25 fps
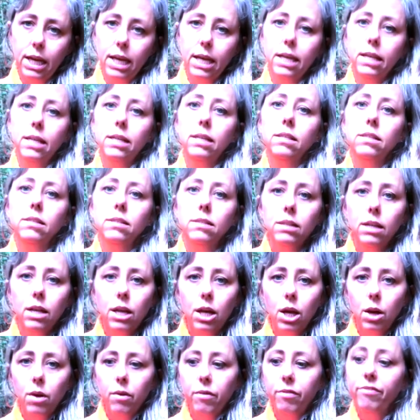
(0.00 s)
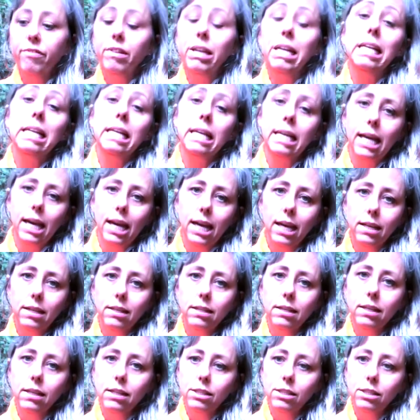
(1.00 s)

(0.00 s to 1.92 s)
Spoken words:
is feeding it.